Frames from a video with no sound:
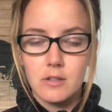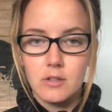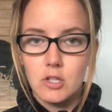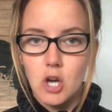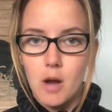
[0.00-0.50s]

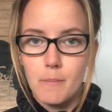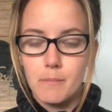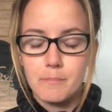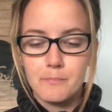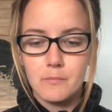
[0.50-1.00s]
Chomp,
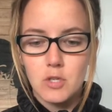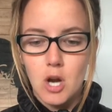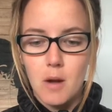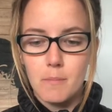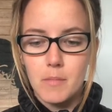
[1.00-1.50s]

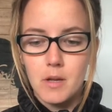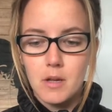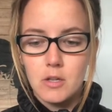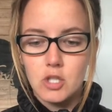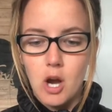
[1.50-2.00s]
chomp,
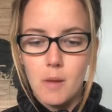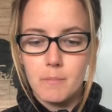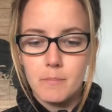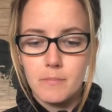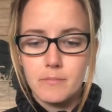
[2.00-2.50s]
chomp.
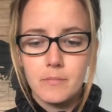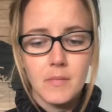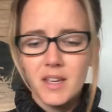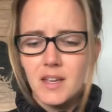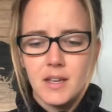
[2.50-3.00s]

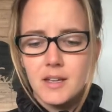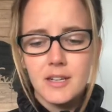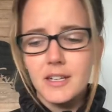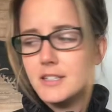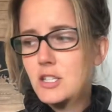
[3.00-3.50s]

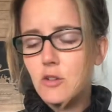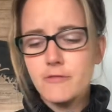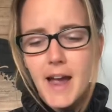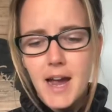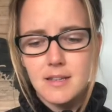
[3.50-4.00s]
"It's too
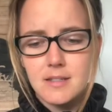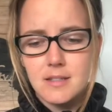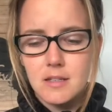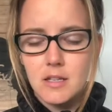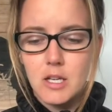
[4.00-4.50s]
fast,"
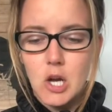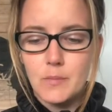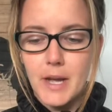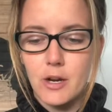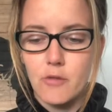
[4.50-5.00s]
he called
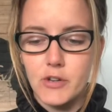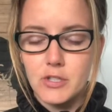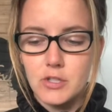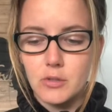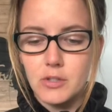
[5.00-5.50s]
back over his
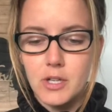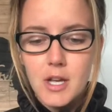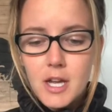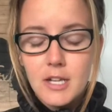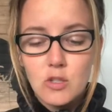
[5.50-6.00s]
shoulder.
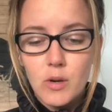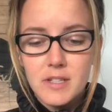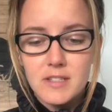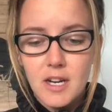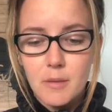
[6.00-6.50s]
"It's going to
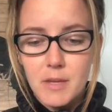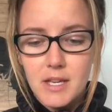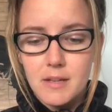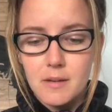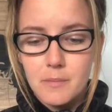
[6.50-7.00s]
suck me
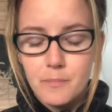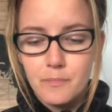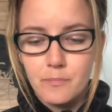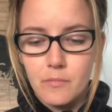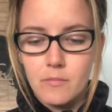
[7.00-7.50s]
in."
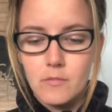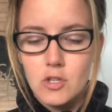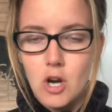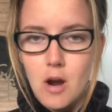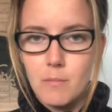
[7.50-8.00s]

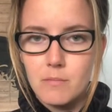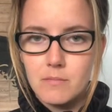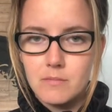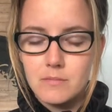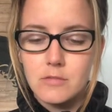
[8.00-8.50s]
Chomp,
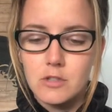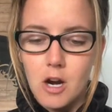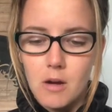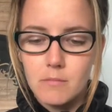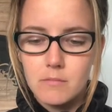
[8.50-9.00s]

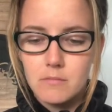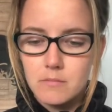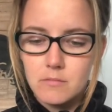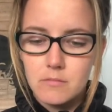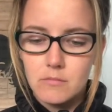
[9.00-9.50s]
chomp,
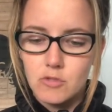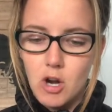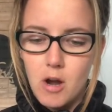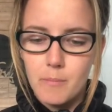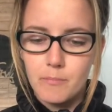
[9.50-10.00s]

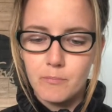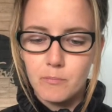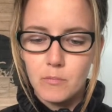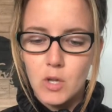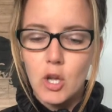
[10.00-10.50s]
chomp.
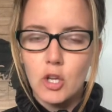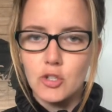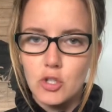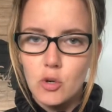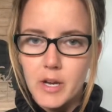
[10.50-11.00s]

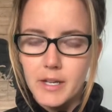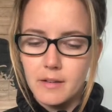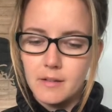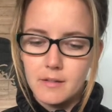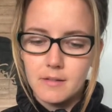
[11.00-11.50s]
"Do it!"
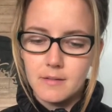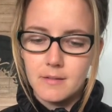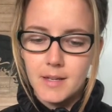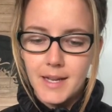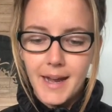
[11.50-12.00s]

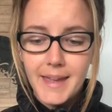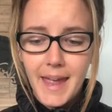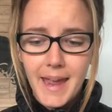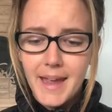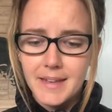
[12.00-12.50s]
"I
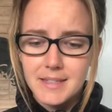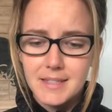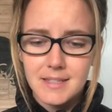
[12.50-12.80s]
can't."